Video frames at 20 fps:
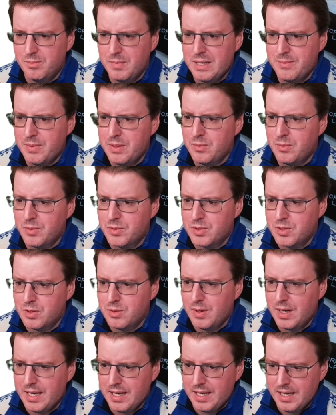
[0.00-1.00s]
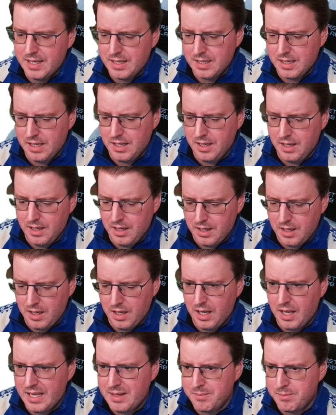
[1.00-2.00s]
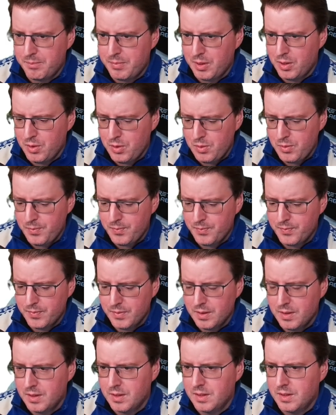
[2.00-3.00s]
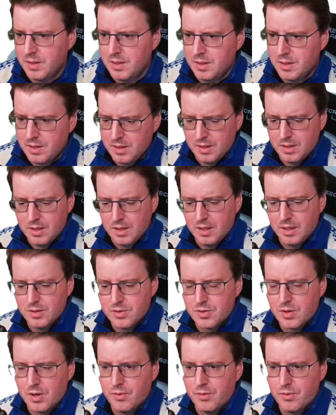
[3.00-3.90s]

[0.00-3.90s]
maybe we'll do a light blue. Let's